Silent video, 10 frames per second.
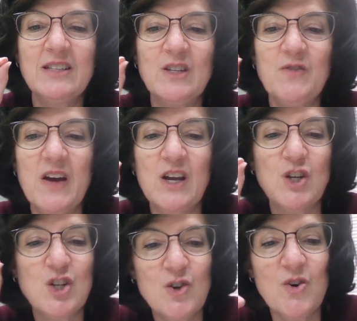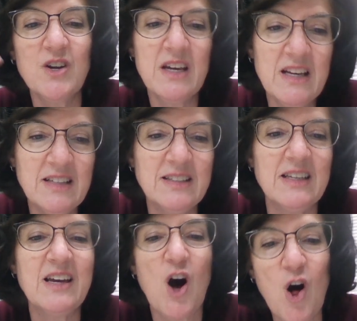has to fight a short,
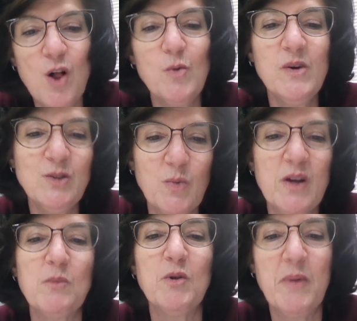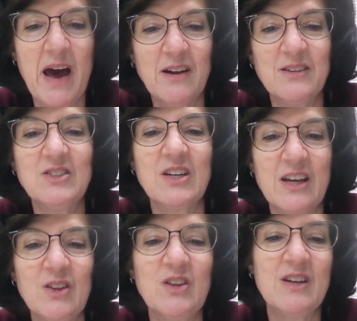easy, always winnable battle to
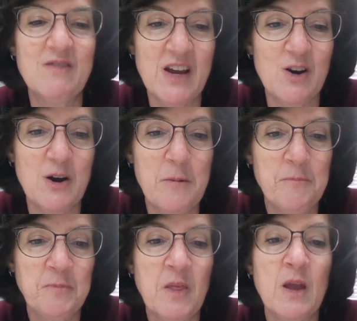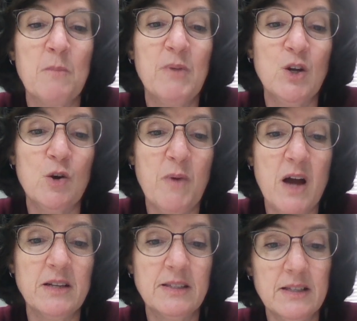kill the invader. But your
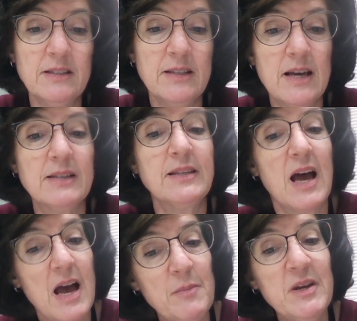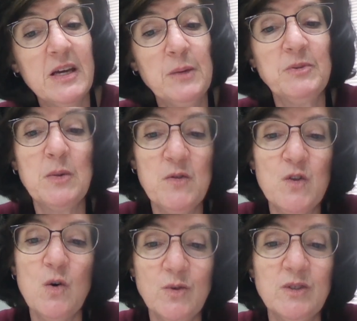body still says, I'm going to keep some of
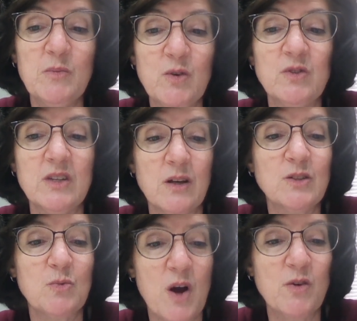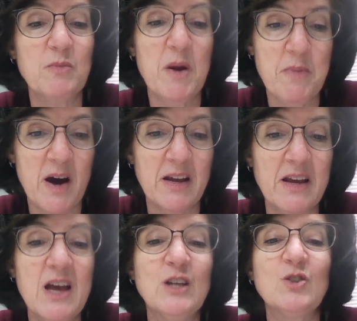those immune cells around in my
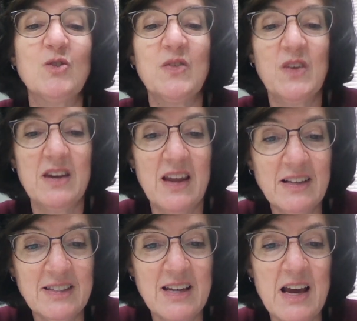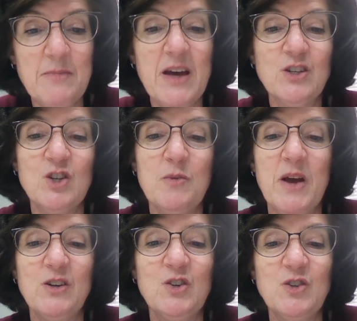body so that the next time that germ
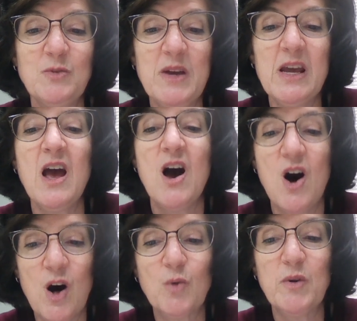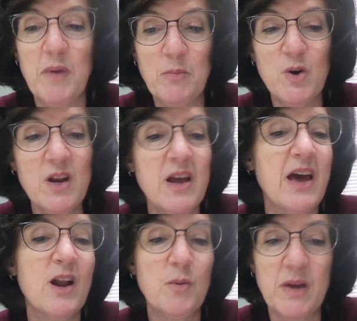enters me, I'll remember it
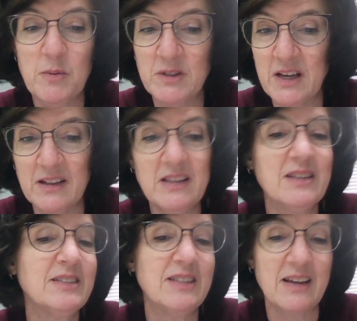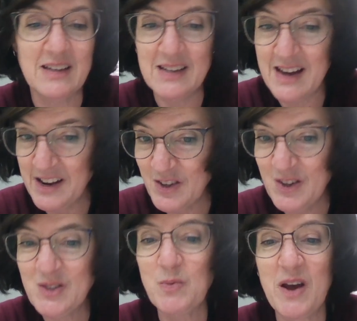and I'll be able to kill it the second it
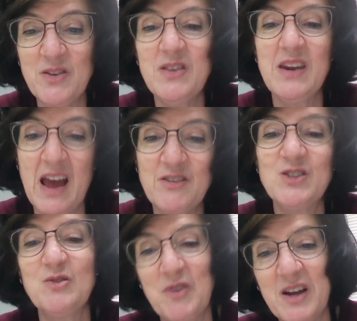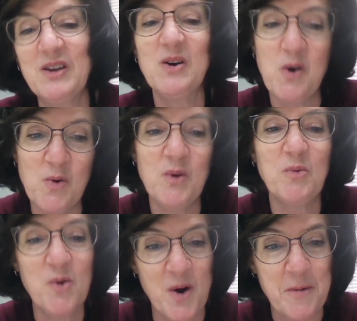enters rather than having to fight a whole
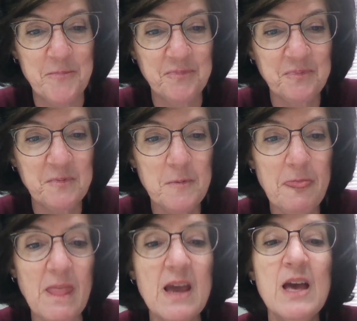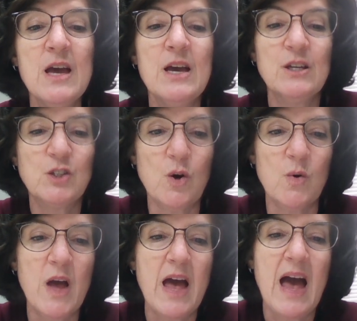war. So,
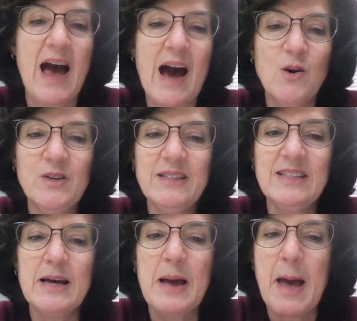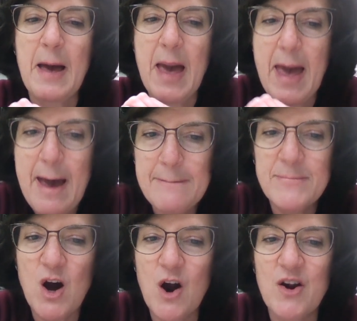how does a
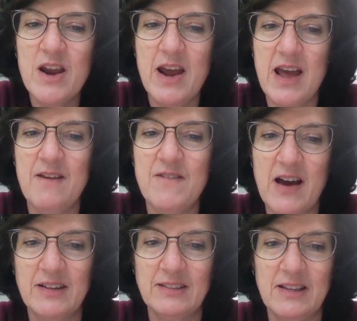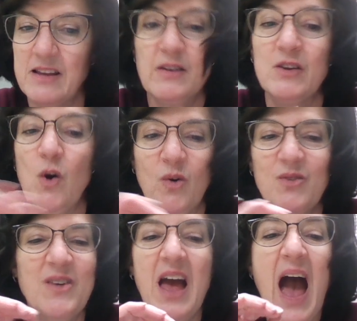mRNA vaccine, no,
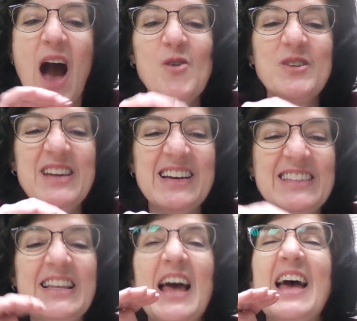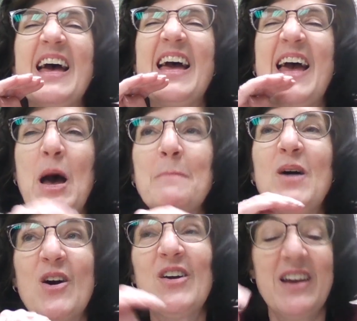how does
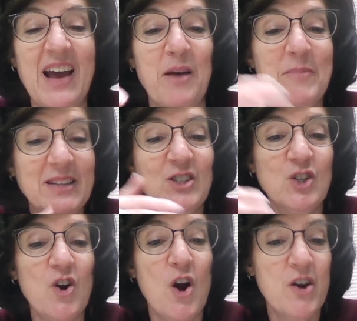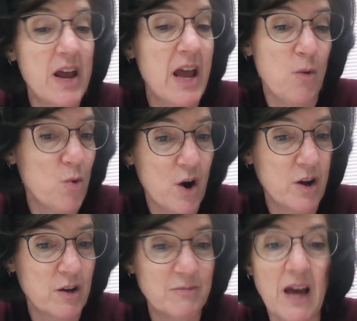mRNA, messenger RNA
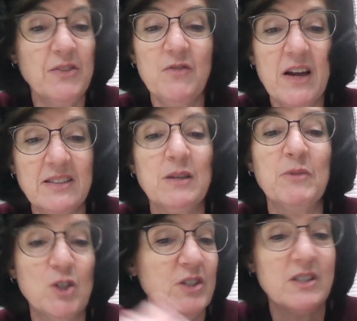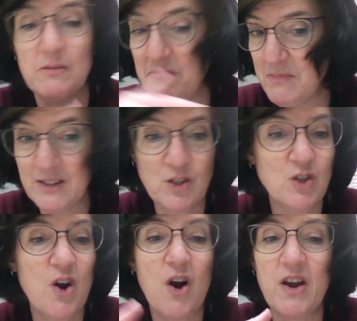work, not the vaccine, but just the
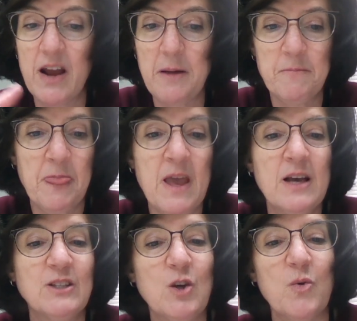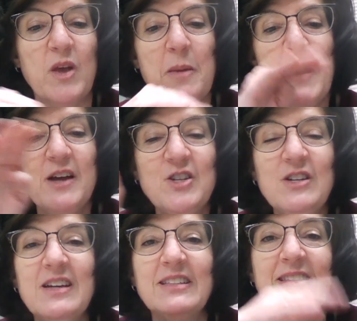messenger RNA. So imagine
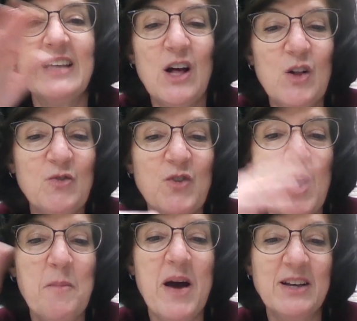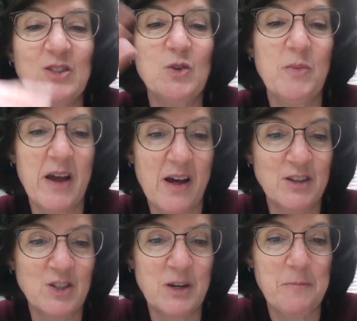a cell from high school
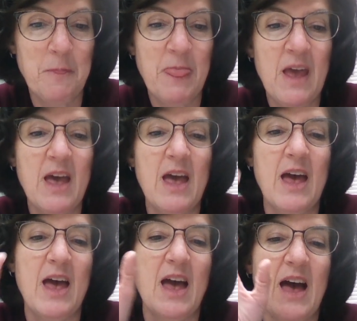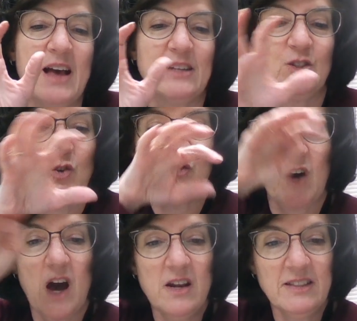biology. So you've
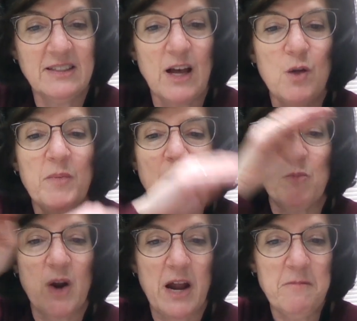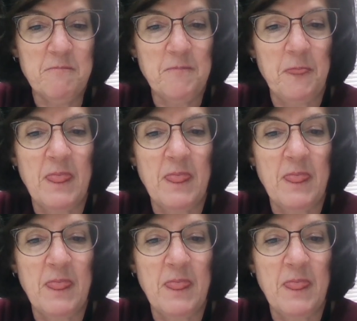got a cell membrane,